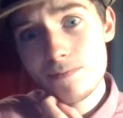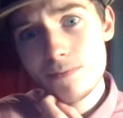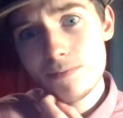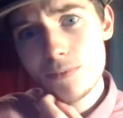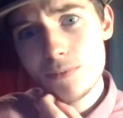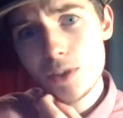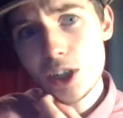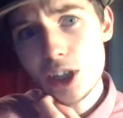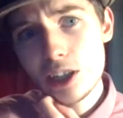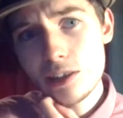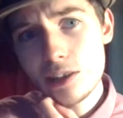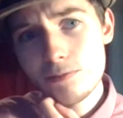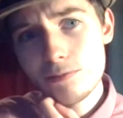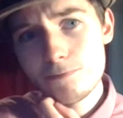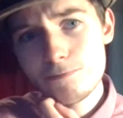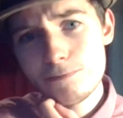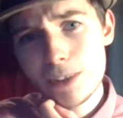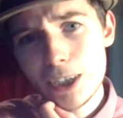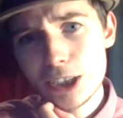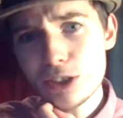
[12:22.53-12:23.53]
Well,
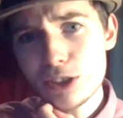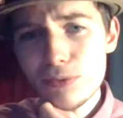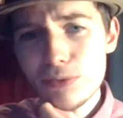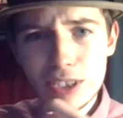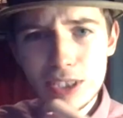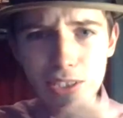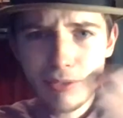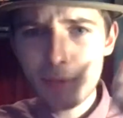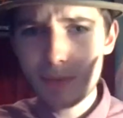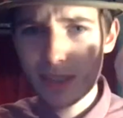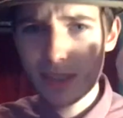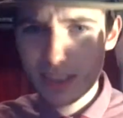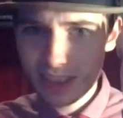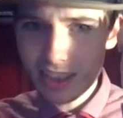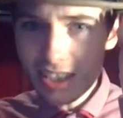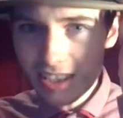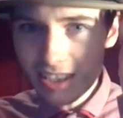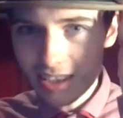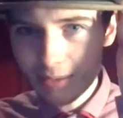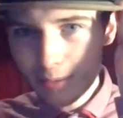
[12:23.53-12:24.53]
I don't think I've ever
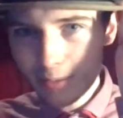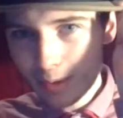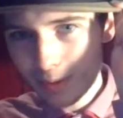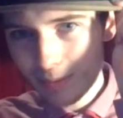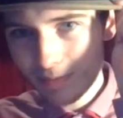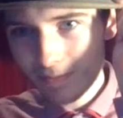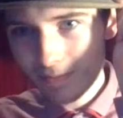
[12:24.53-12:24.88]
seen them